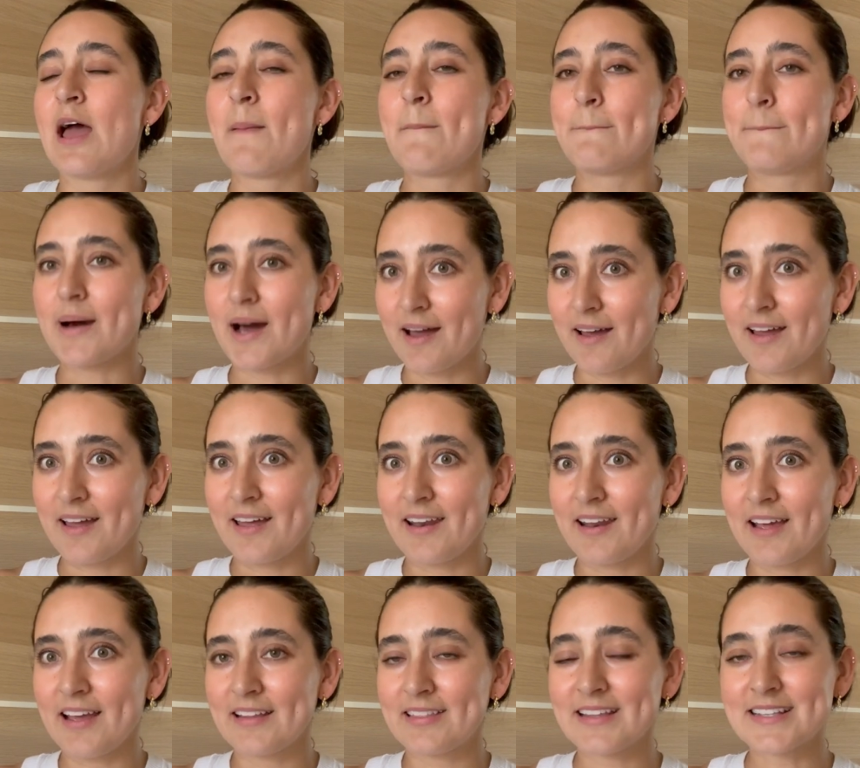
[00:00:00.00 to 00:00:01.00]
But
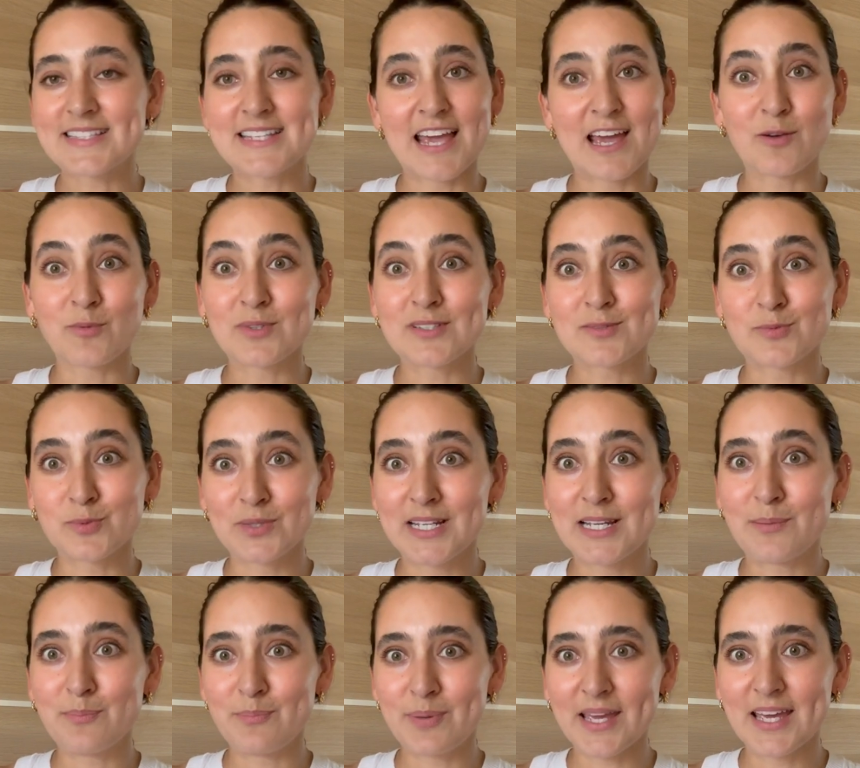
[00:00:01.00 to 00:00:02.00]
the 10 was
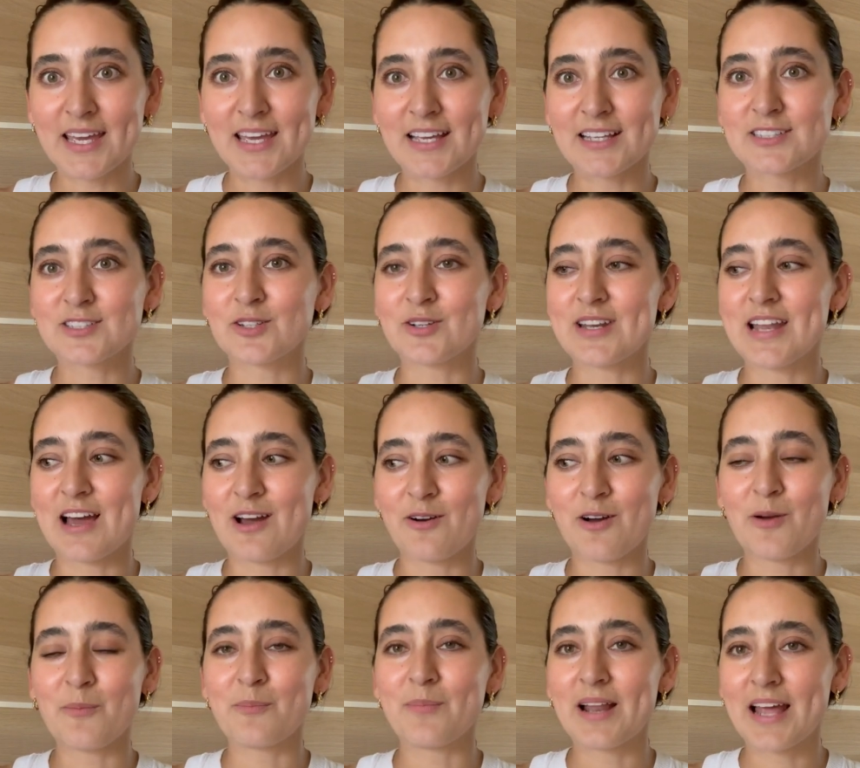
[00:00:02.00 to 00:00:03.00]
really big, so now
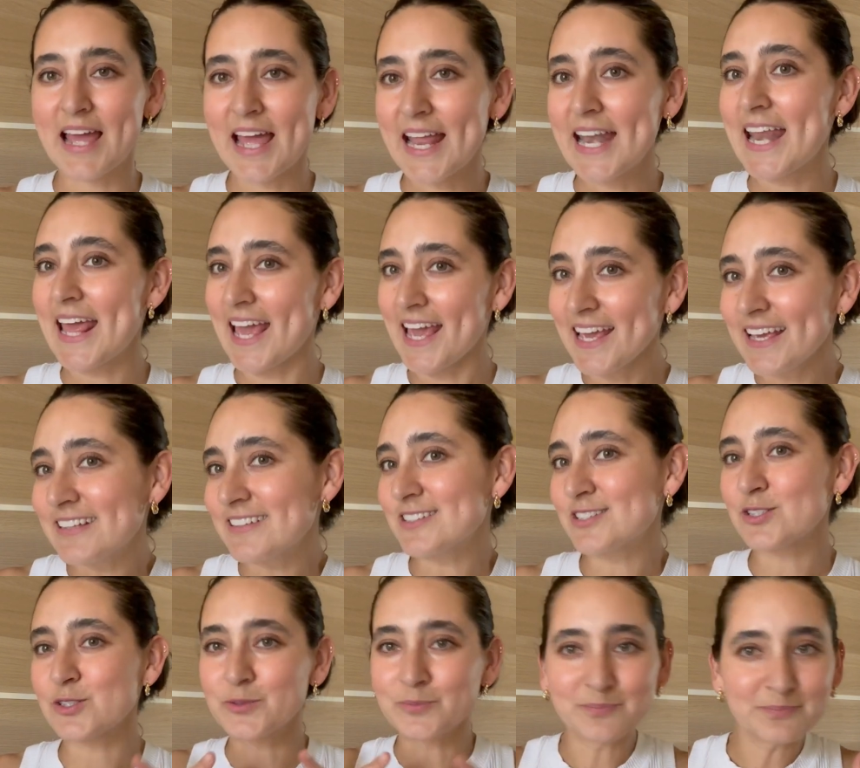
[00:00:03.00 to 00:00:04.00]
I'm an 8.
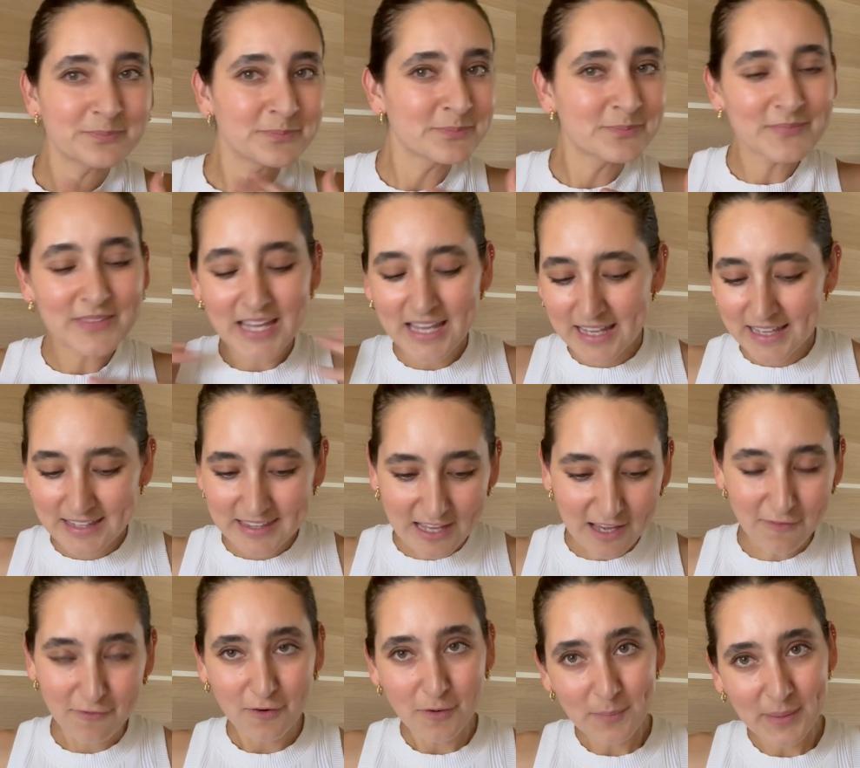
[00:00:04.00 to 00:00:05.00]
So
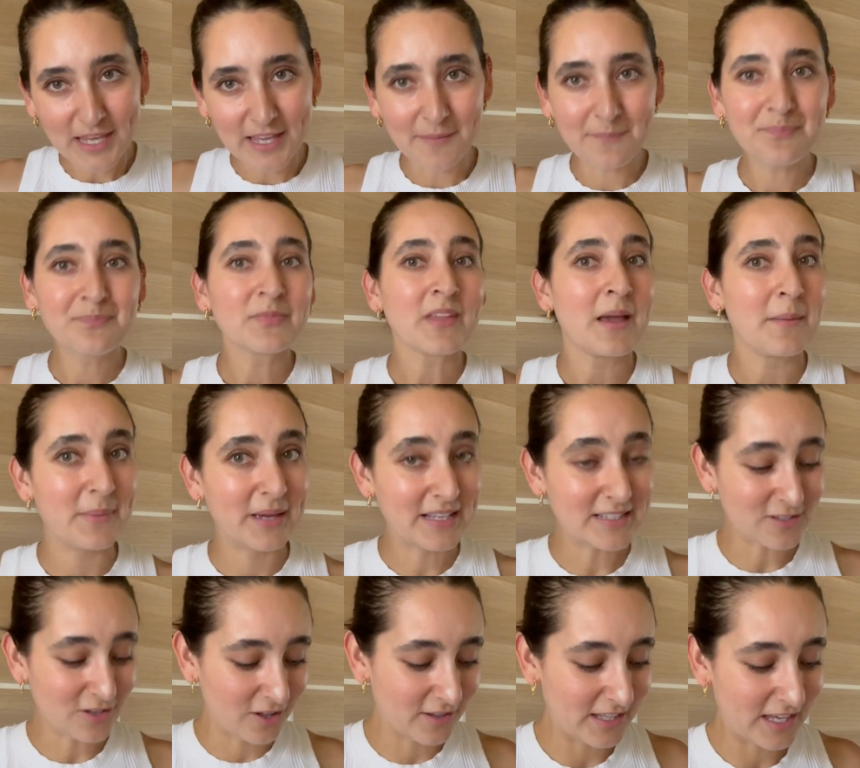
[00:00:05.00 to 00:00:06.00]
yay for me, because
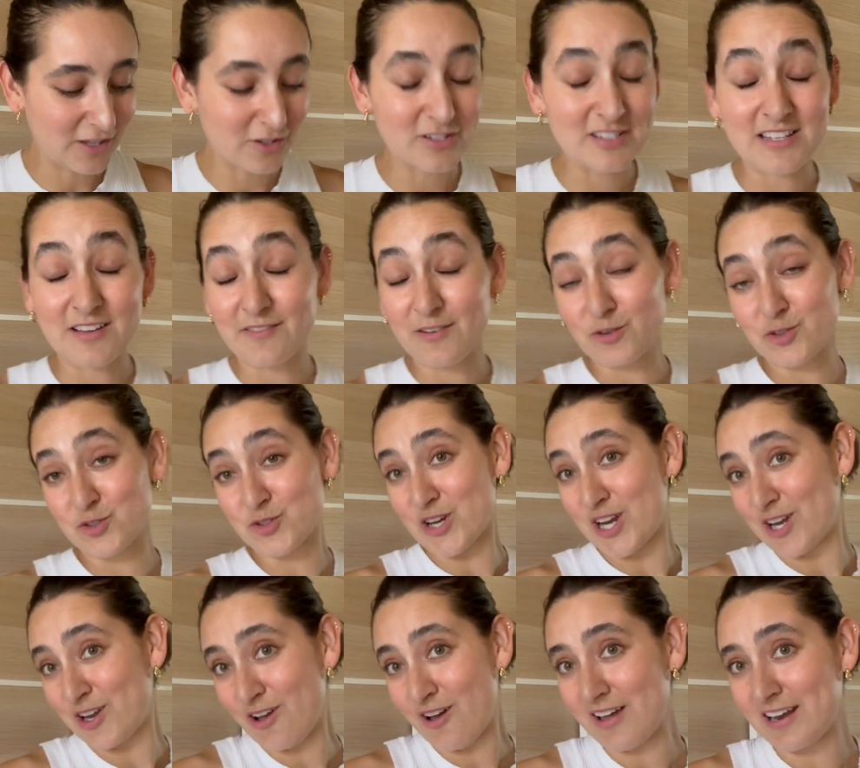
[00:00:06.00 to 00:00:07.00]
all the other stuff I was
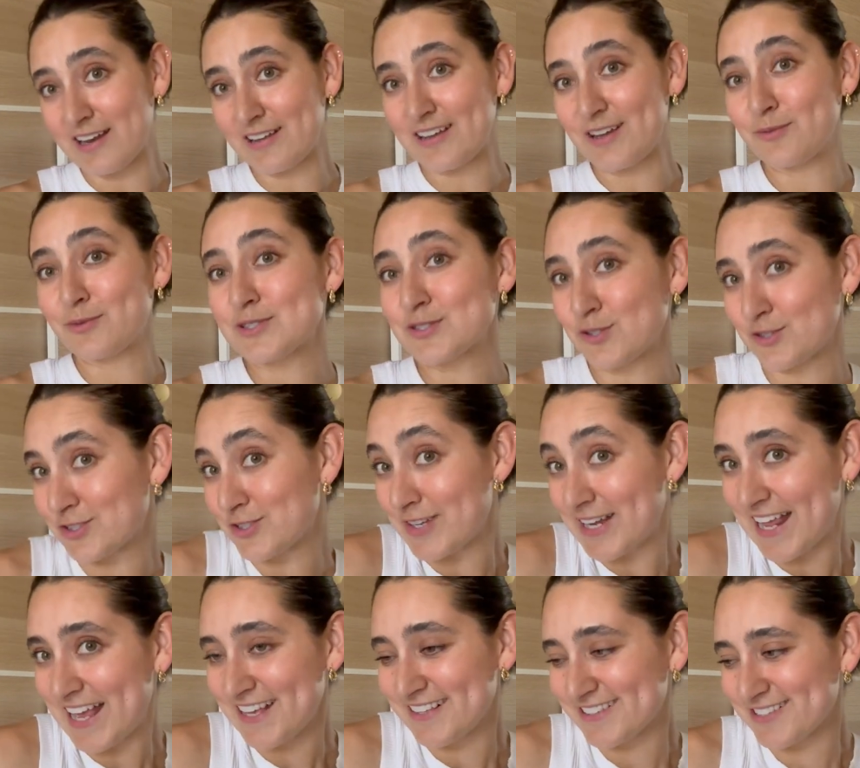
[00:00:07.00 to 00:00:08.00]
trying on, it was also an
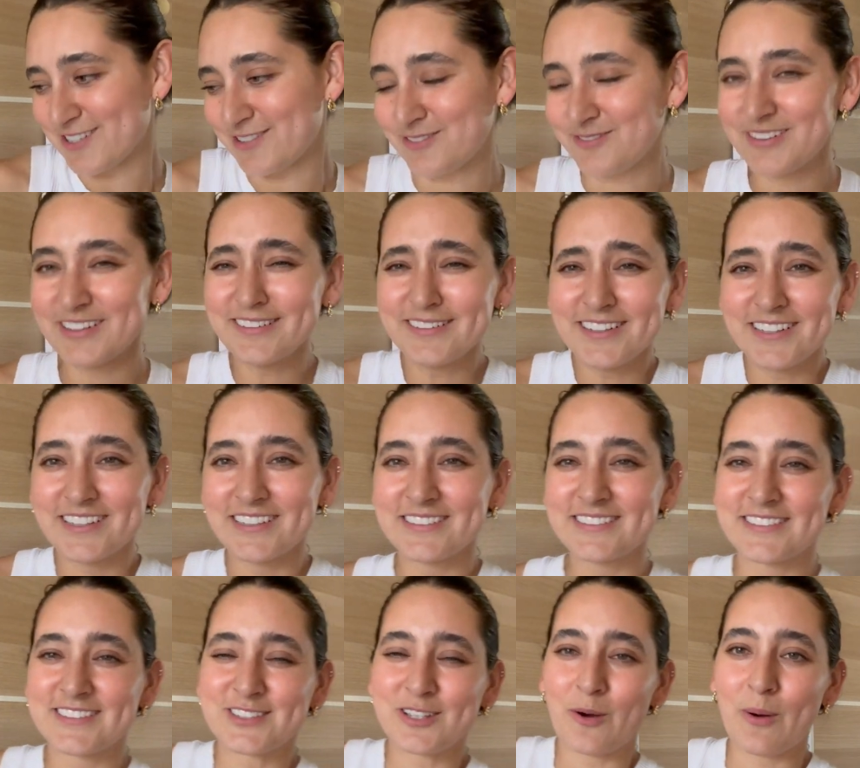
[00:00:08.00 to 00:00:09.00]
8. So, oh,
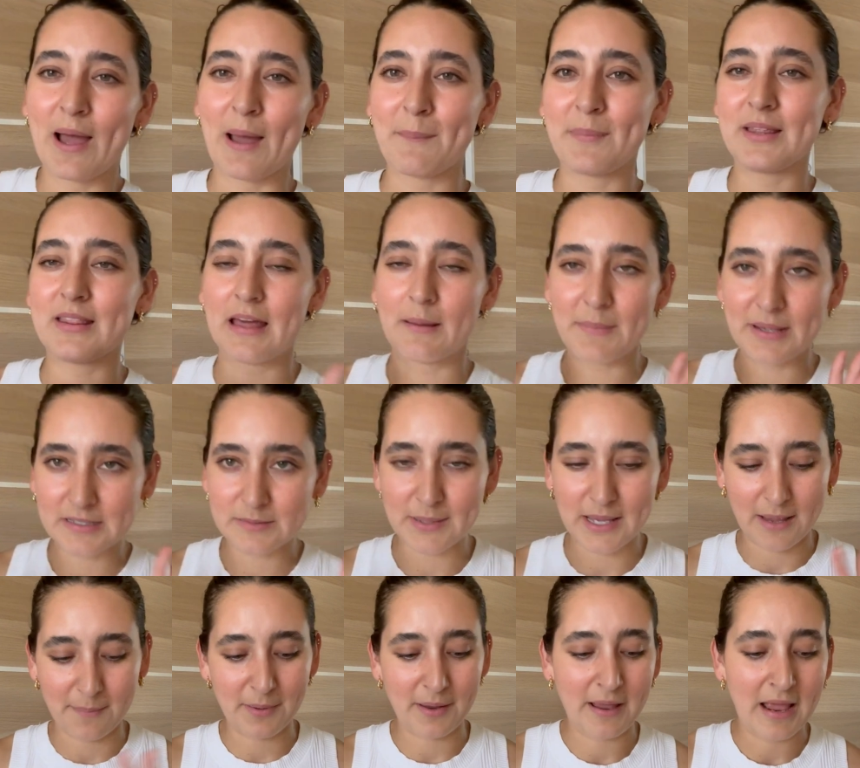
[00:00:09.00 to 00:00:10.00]
so happy. That makes me
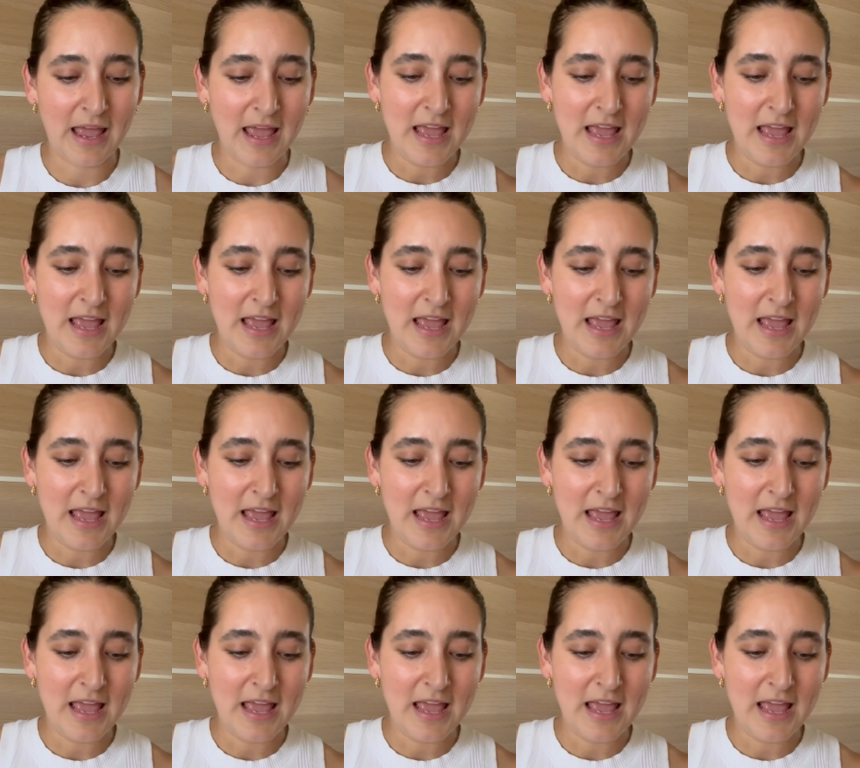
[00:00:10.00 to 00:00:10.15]
happy.